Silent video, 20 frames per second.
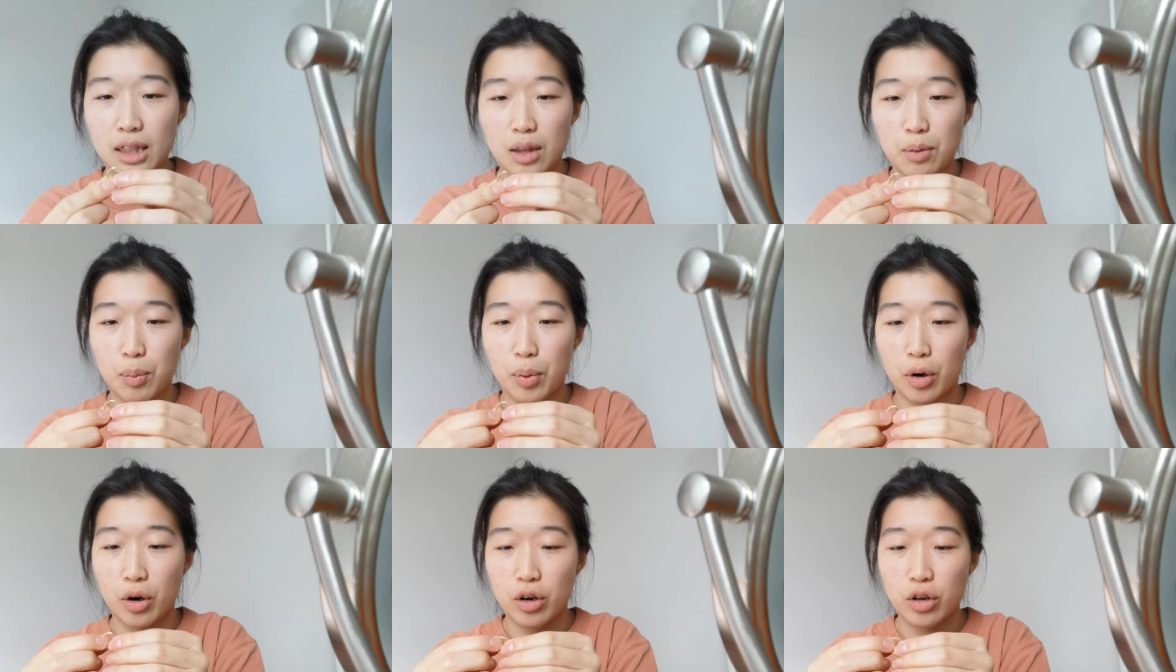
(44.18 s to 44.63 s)
the
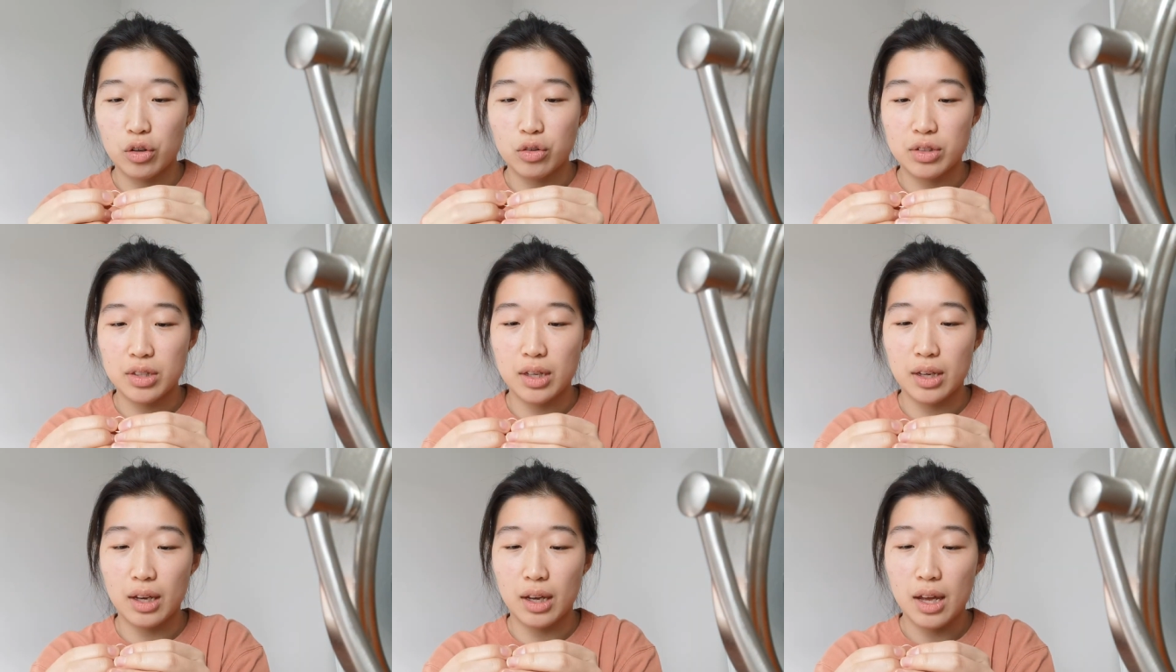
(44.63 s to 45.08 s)
part
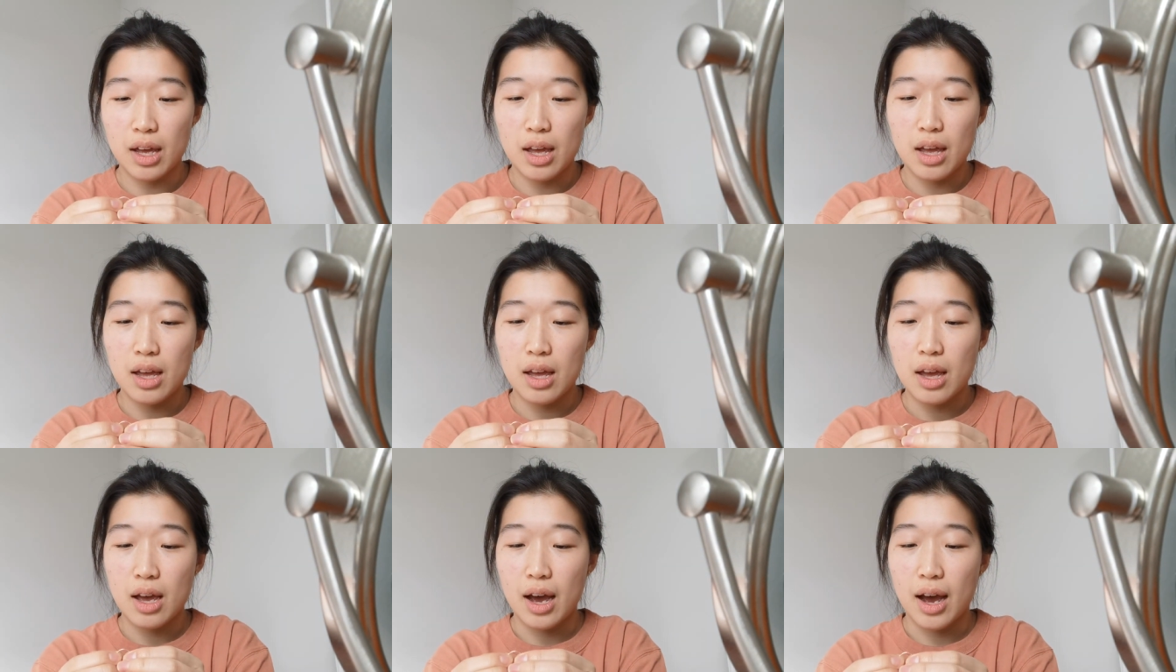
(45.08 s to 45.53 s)
using
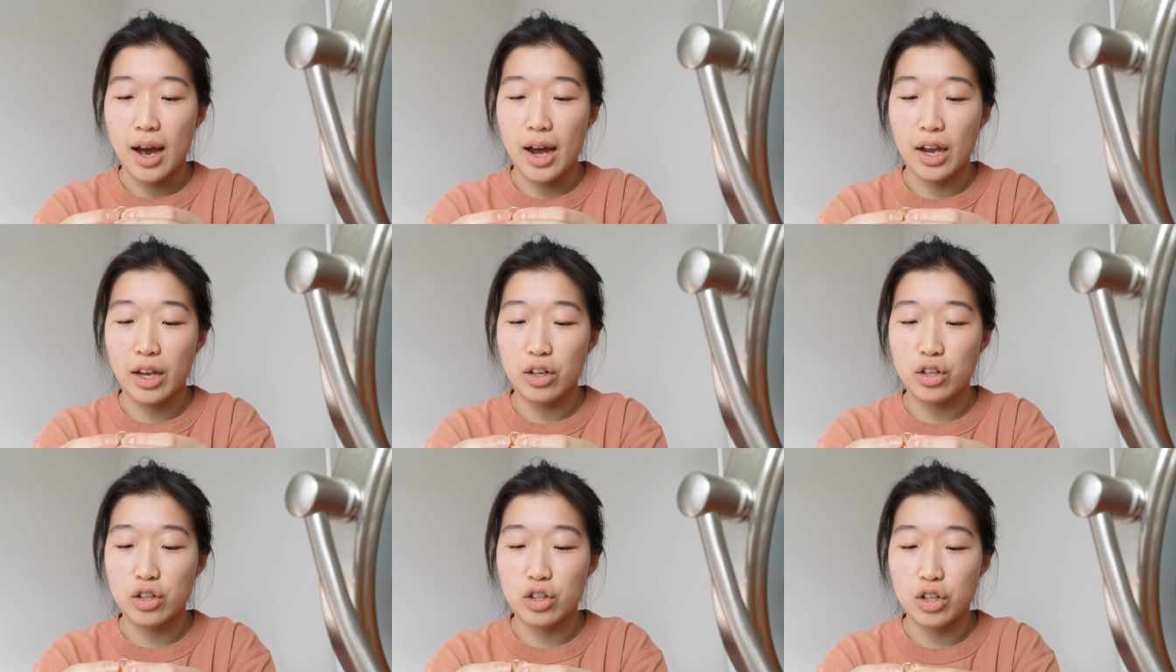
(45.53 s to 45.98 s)

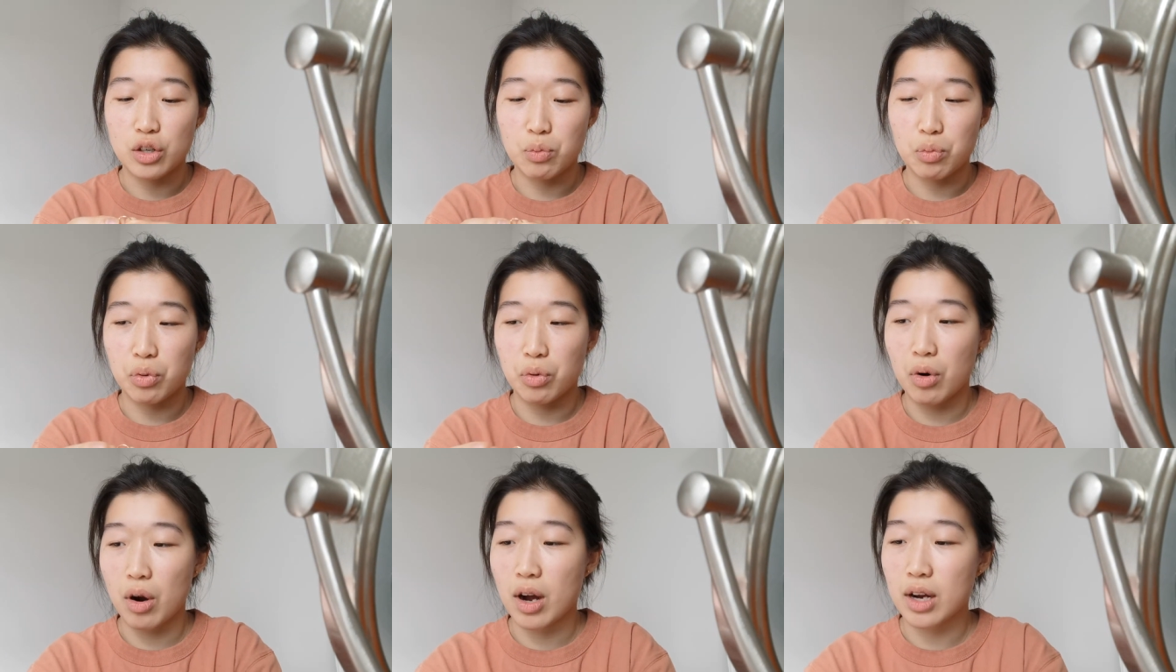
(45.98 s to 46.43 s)
hydrogen
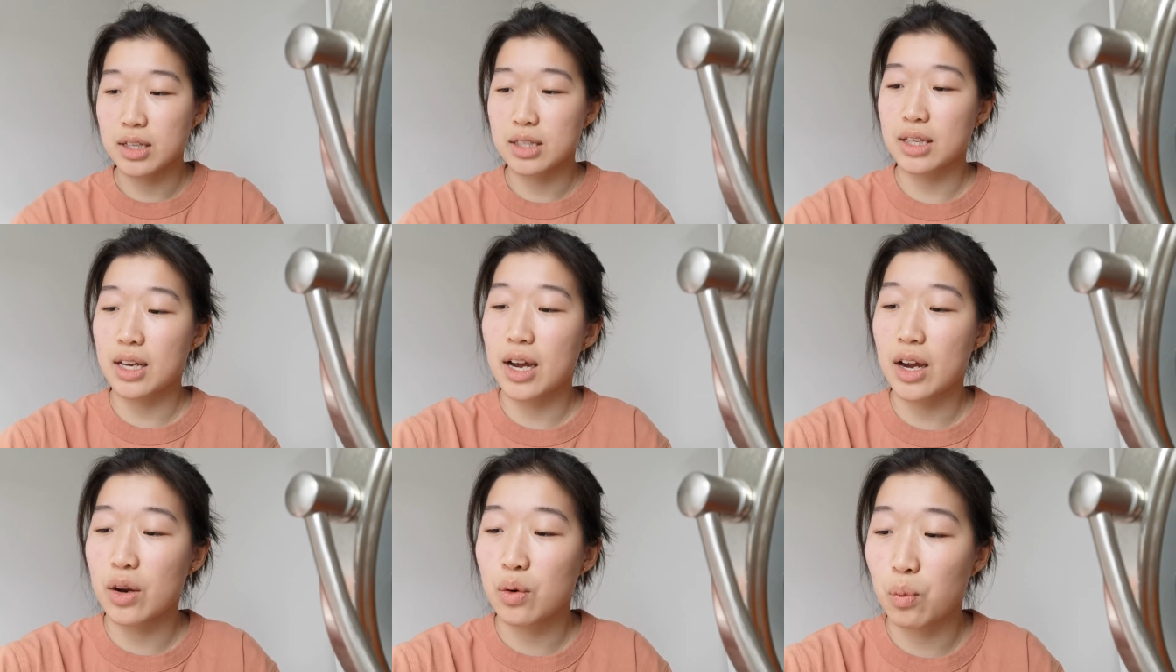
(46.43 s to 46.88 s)

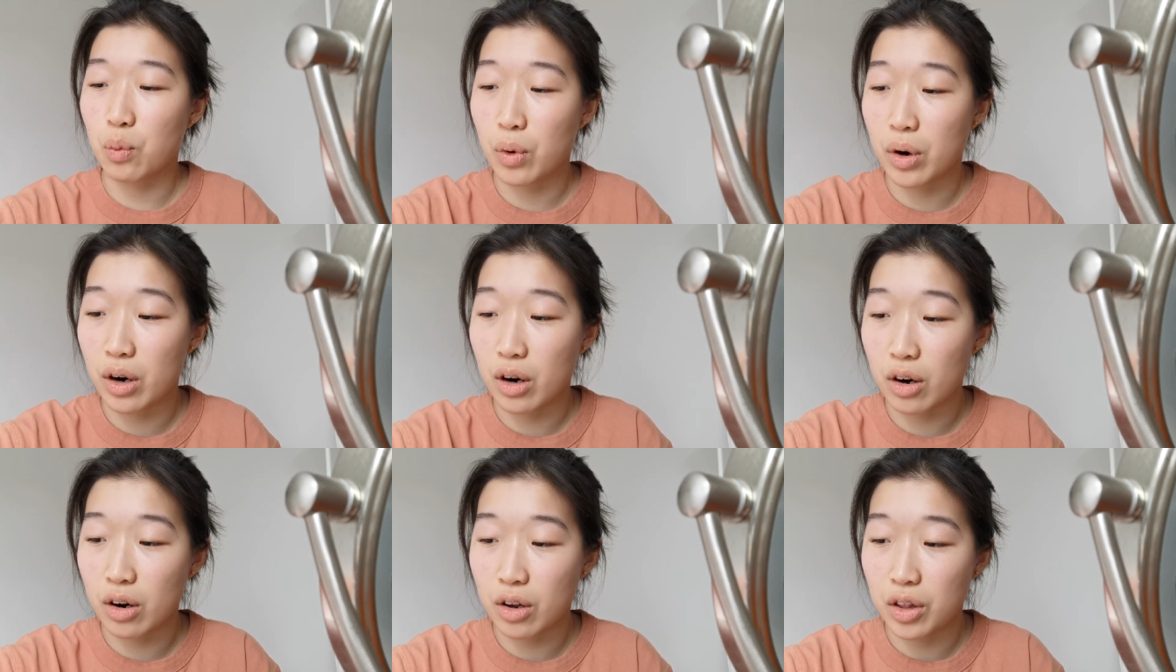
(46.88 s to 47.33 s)
peroxide
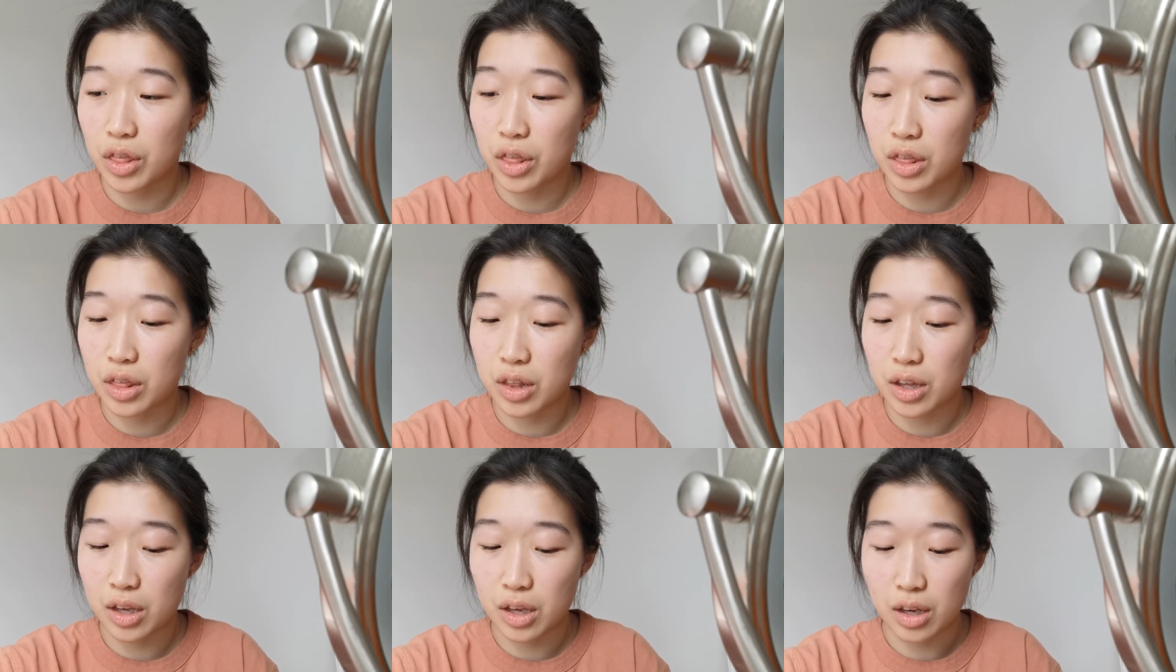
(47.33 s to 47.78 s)
where
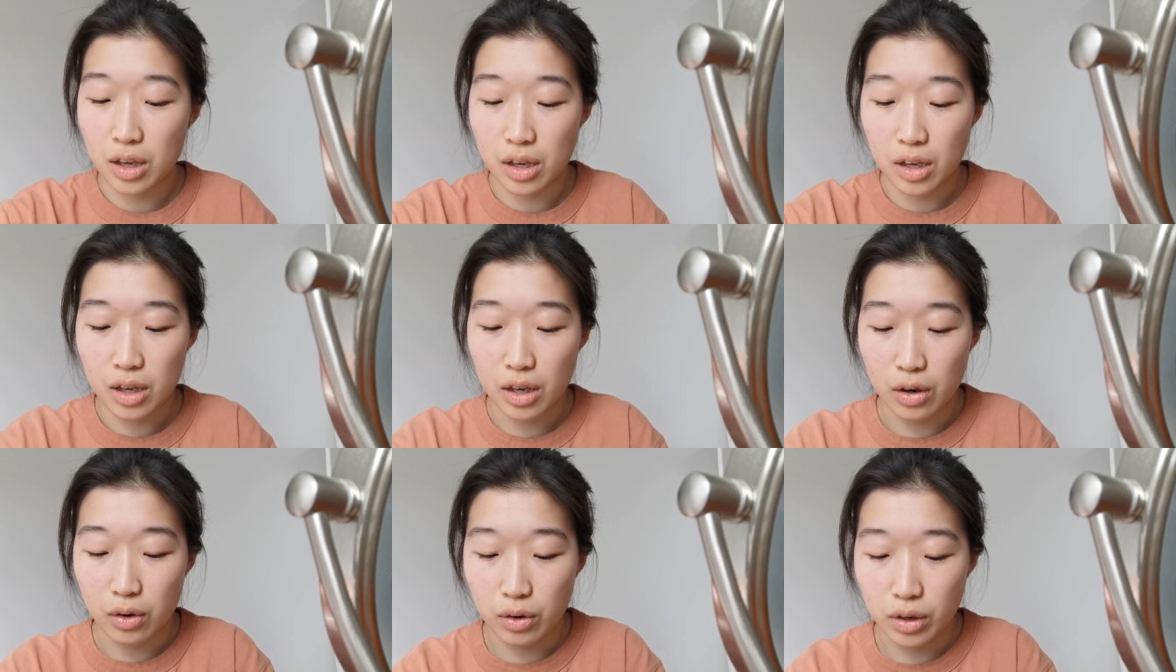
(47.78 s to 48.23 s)
the
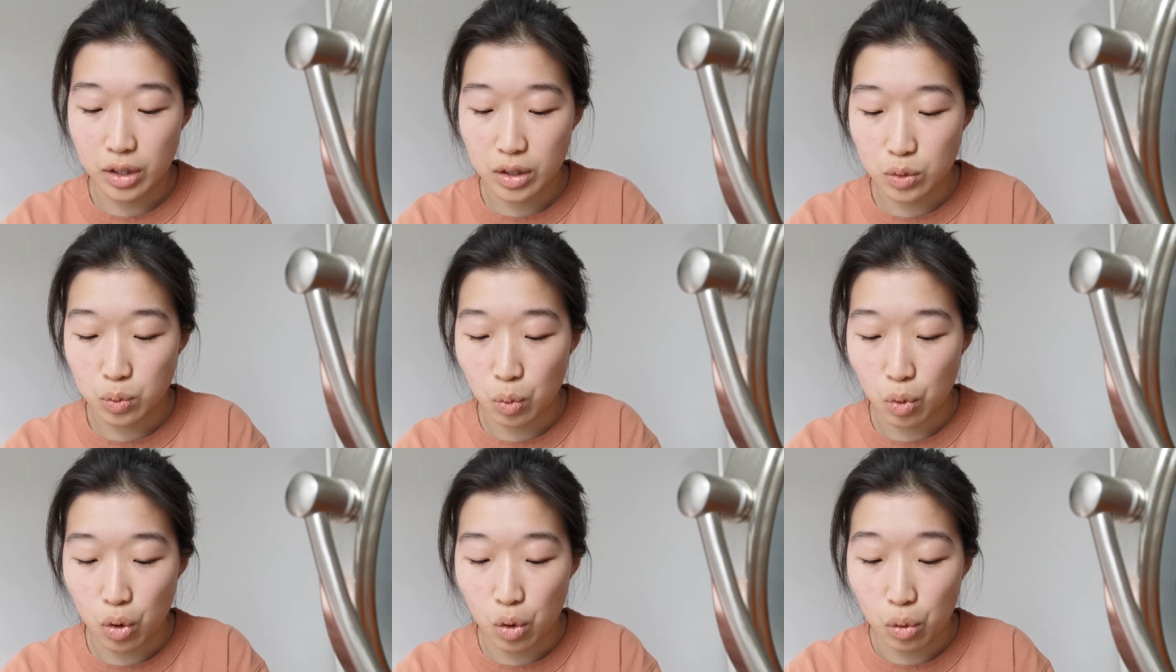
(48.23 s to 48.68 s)

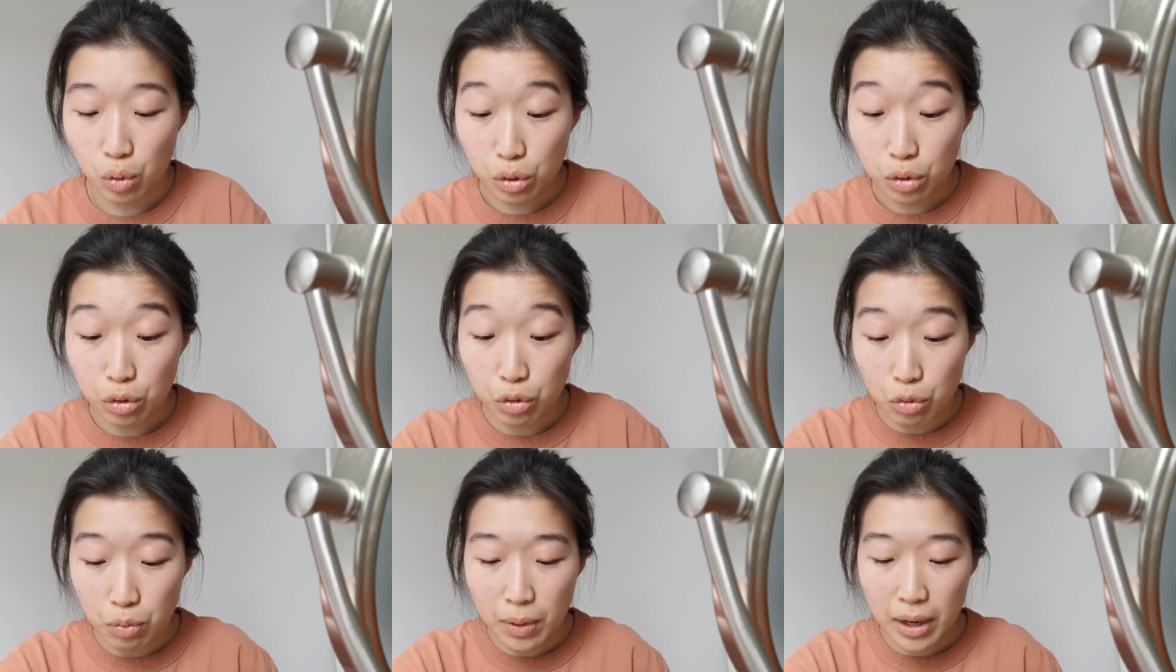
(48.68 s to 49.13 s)
earrings will go
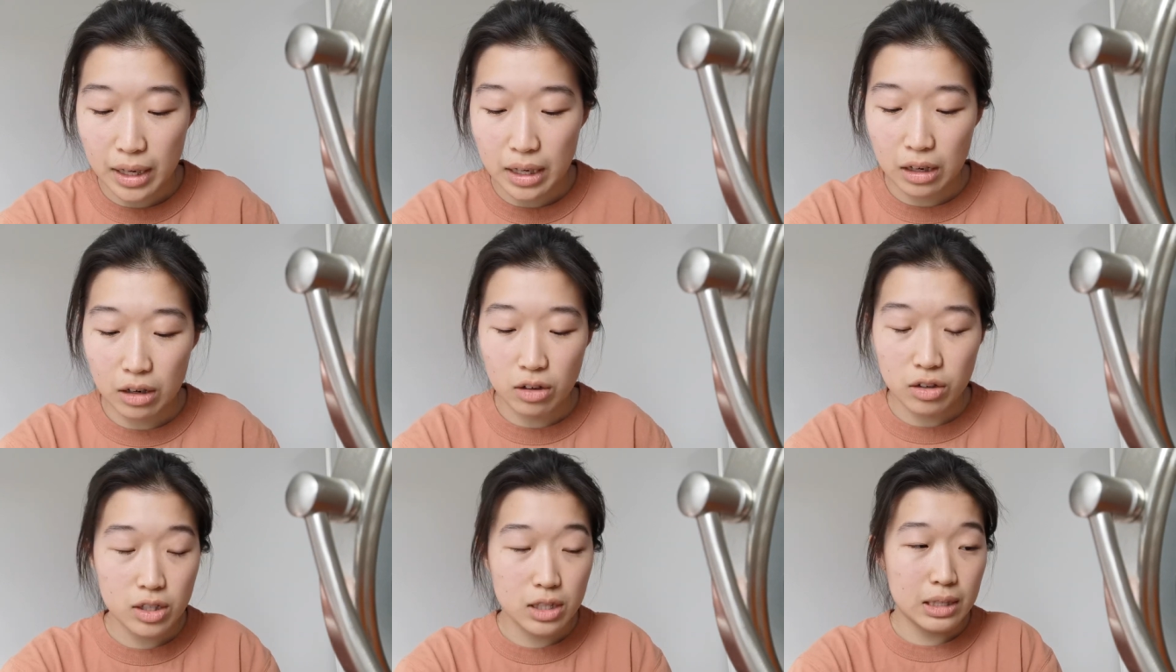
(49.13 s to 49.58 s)
through my
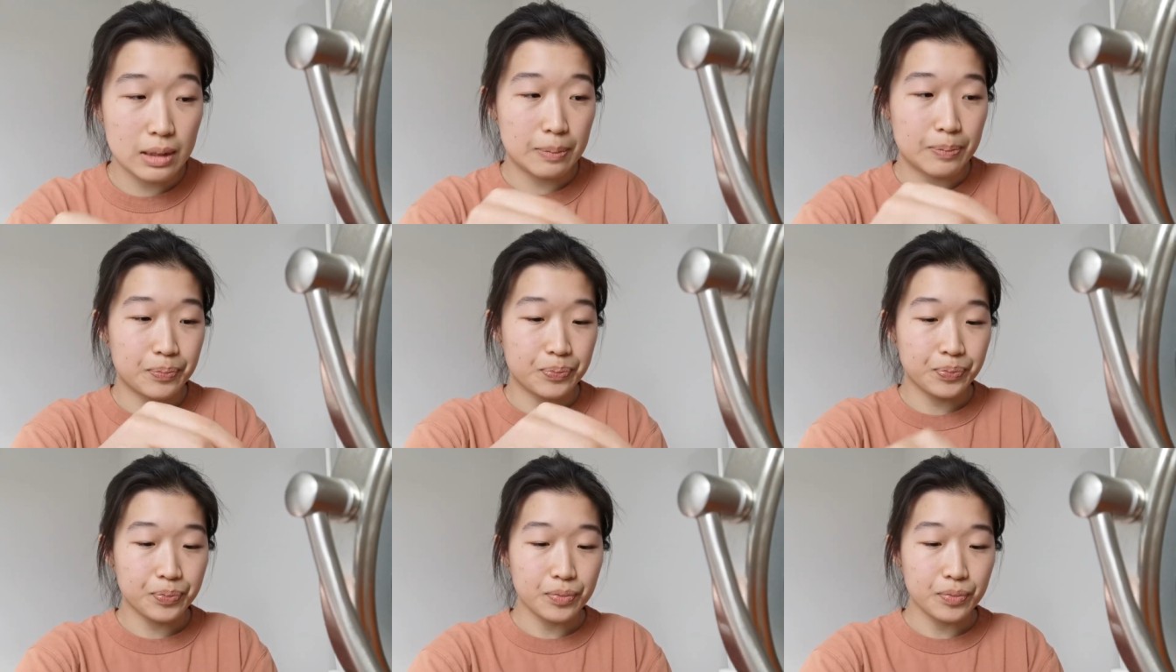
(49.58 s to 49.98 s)
ears